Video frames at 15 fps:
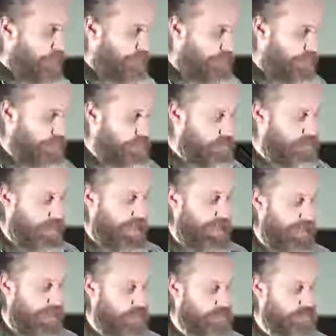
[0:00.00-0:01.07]
fills the
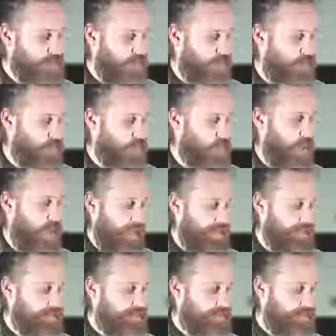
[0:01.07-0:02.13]
house of the
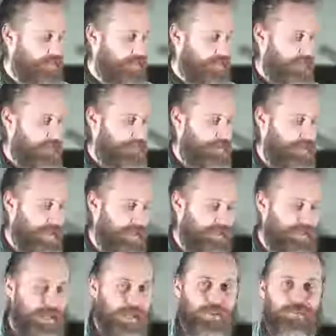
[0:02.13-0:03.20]
wise, for their
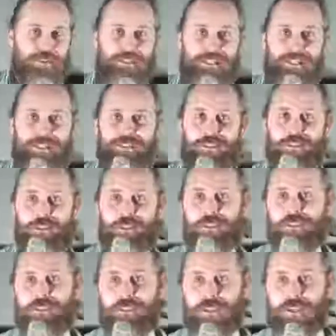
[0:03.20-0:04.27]
integrity
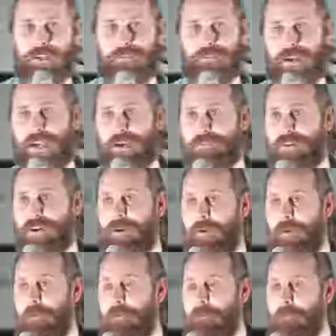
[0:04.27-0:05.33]
endures forever.
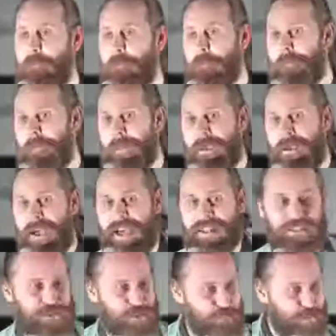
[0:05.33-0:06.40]
And
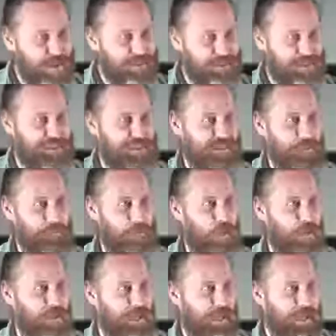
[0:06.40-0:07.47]
as I read this in the
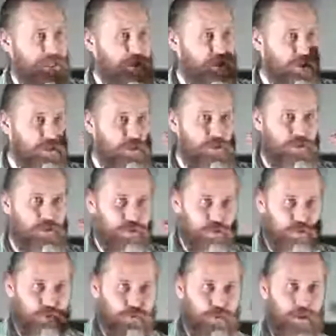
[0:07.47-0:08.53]
morning, it just
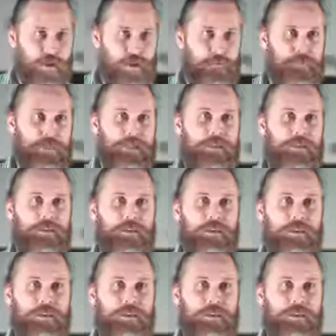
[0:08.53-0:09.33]
struck me